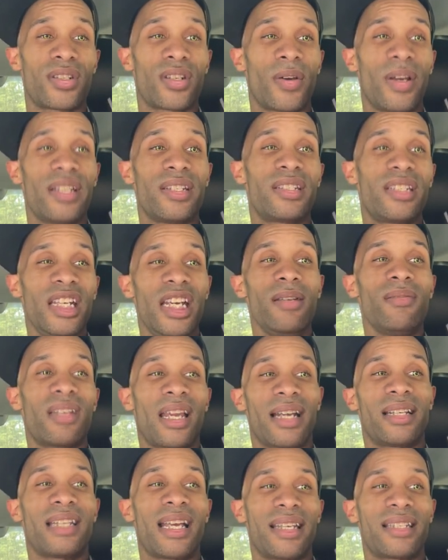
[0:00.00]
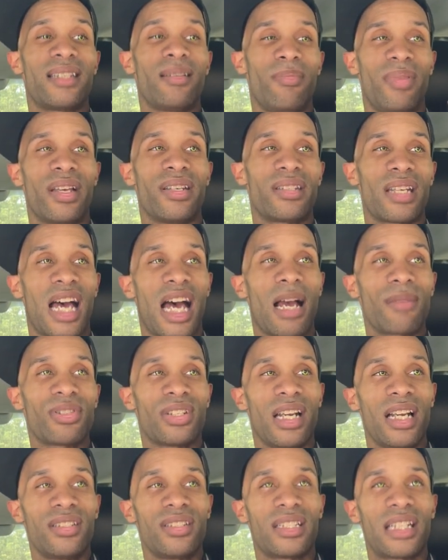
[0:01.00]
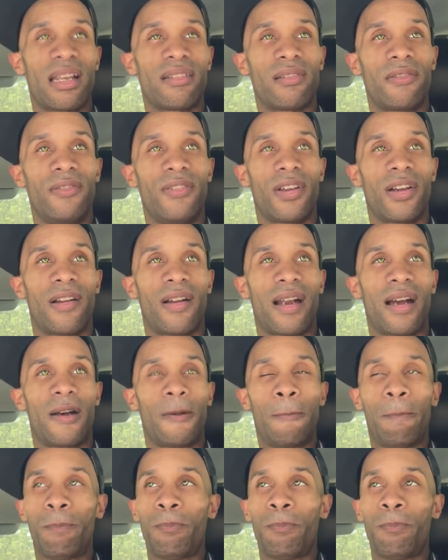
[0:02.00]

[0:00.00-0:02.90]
So it seems like that's the best option. I just have to figure out